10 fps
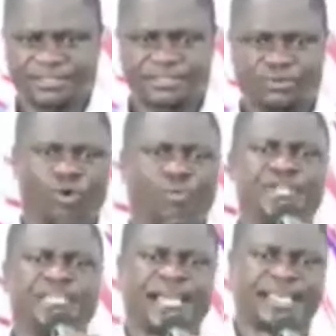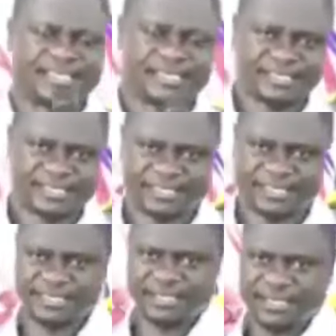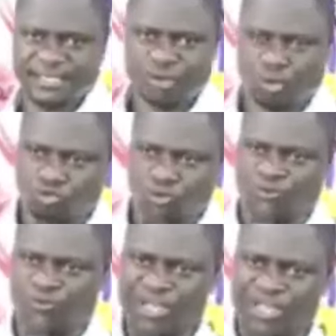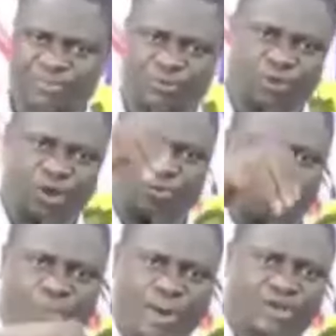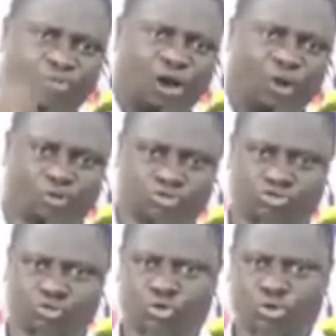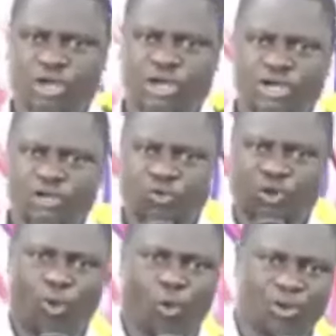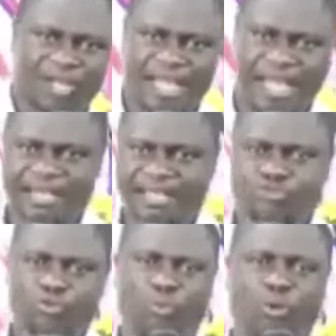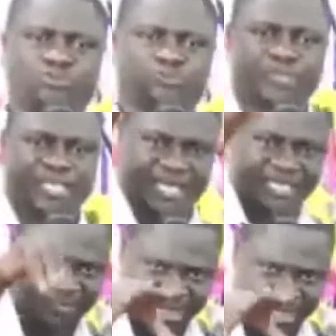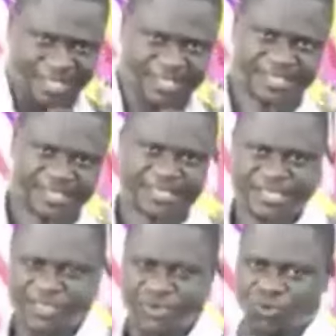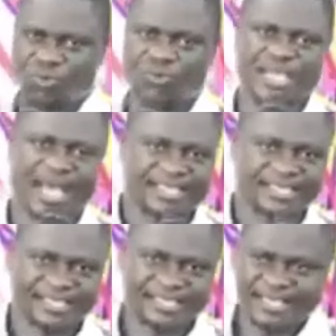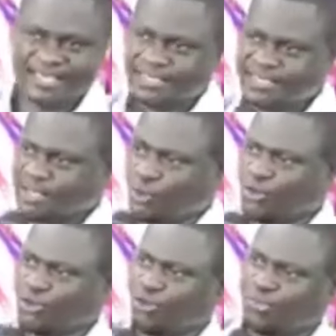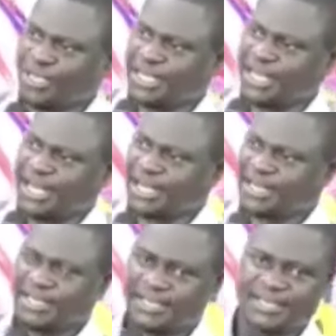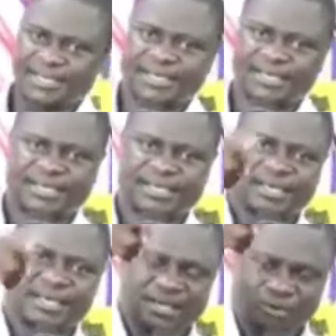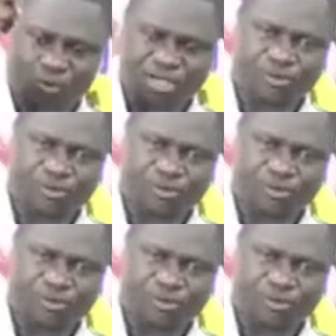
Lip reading: Woman yai. Also for penny be crumble or my noma or so. No, your modia, nay so moan so dinner tembi. Woman yai. So when you be near. We in